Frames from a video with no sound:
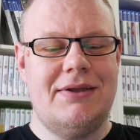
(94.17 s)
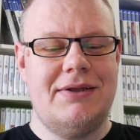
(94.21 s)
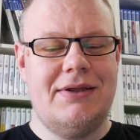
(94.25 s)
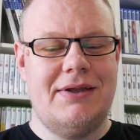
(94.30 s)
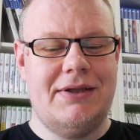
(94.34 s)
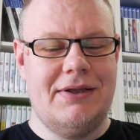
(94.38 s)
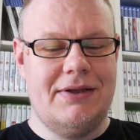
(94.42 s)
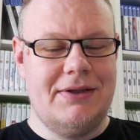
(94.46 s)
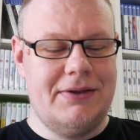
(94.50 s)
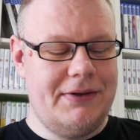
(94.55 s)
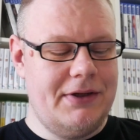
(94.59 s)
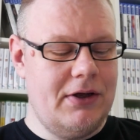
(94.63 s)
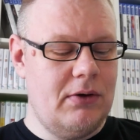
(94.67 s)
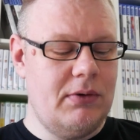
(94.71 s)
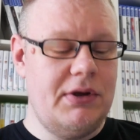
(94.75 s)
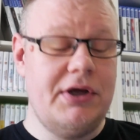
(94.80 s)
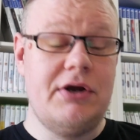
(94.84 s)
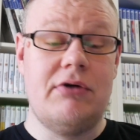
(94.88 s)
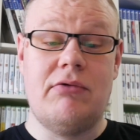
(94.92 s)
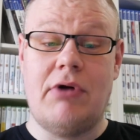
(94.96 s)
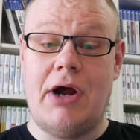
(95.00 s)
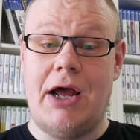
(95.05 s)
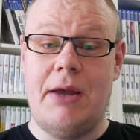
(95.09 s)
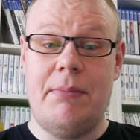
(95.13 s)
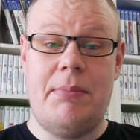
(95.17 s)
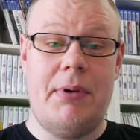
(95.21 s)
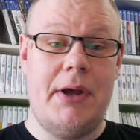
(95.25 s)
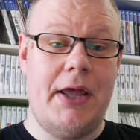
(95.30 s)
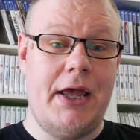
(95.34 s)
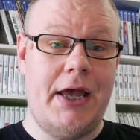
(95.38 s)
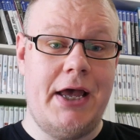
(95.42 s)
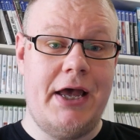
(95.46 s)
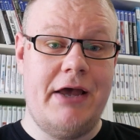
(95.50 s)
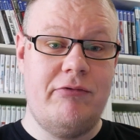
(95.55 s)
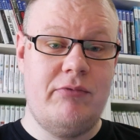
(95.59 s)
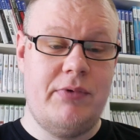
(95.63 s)
The only gripe I
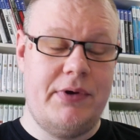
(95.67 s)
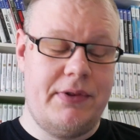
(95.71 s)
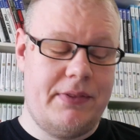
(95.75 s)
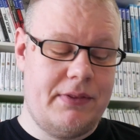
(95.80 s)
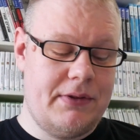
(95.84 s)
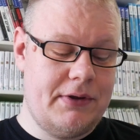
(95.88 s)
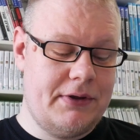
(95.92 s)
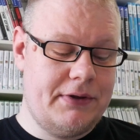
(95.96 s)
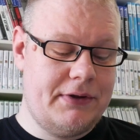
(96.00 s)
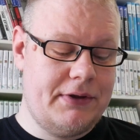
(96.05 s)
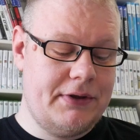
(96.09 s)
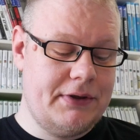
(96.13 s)
have with it